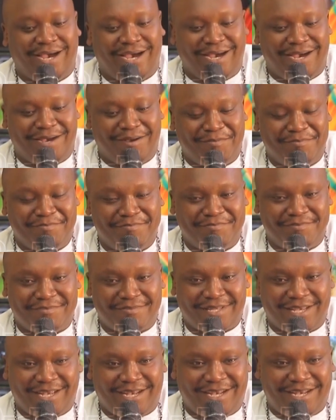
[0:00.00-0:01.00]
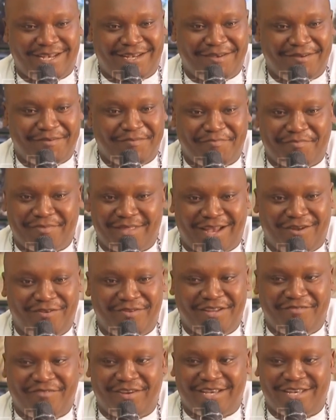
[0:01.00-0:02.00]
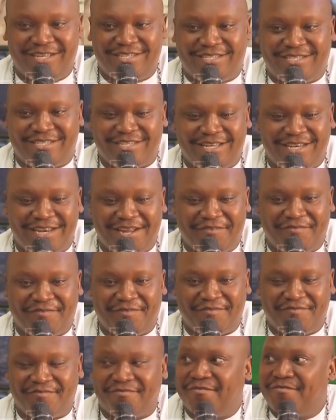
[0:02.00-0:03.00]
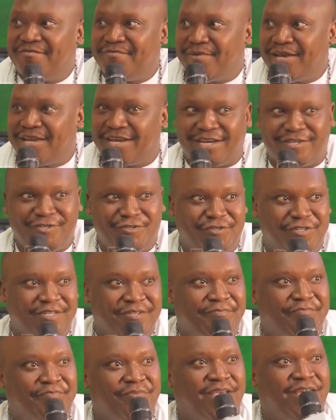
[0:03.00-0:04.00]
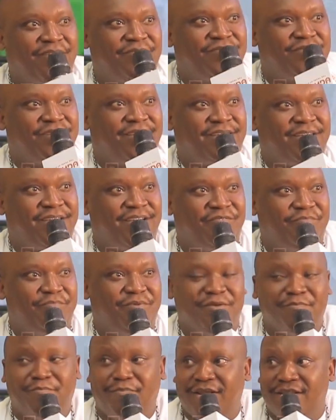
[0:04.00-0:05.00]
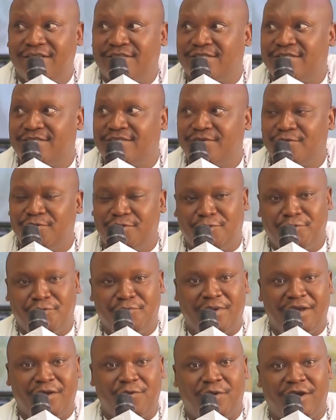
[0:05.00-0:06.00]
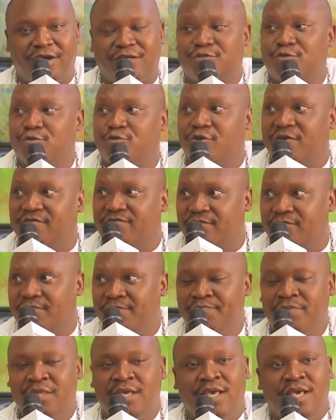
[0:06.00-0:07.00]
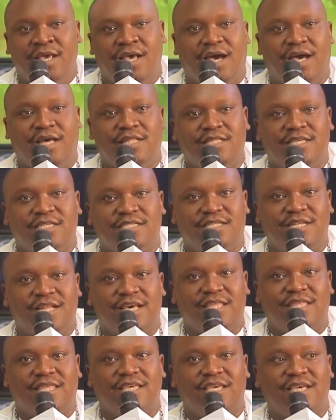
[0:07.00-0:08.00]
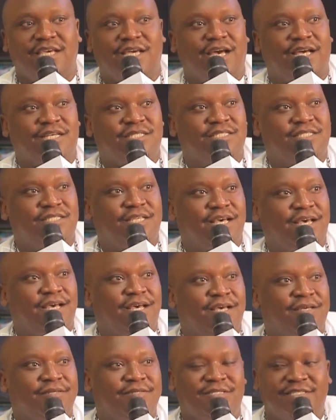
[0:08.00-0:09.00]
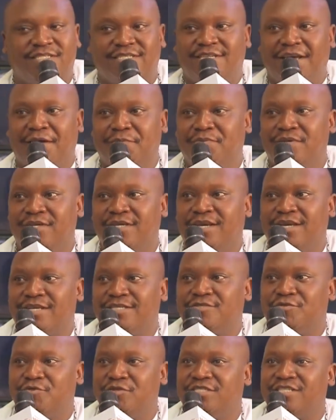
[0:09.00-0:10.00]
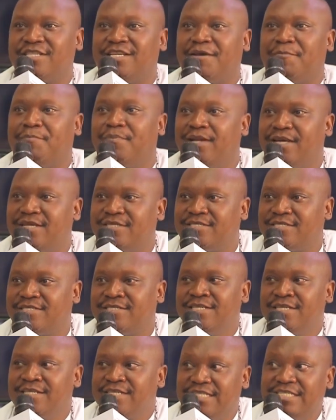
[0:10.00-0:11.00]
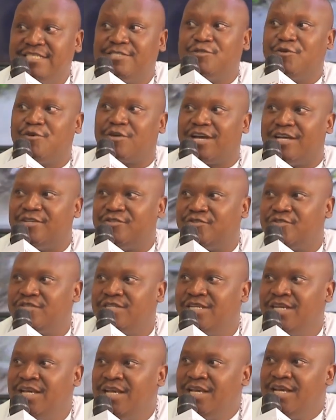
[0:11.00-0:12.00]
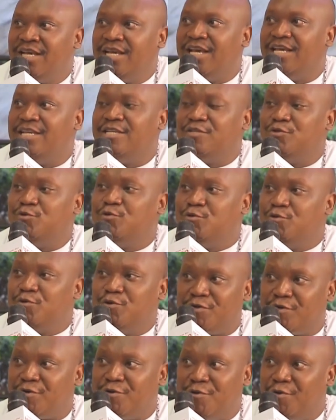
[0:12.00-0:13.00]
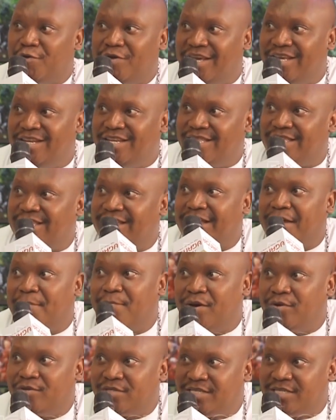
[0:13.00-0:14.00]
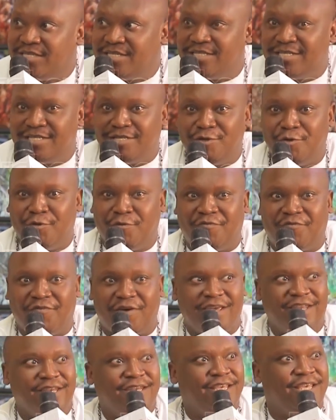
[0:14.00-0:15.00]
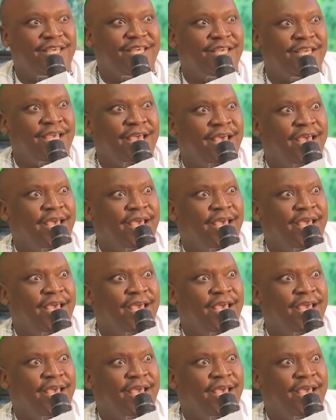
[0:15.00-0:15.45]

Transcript: um, uh, I'll never get enough of, of my country. I've, uh, I've been blessed through my work to travel and there's nothing as uh, disturbing as reaching a place. This is your country, and you do not know anything about it. True. You're finding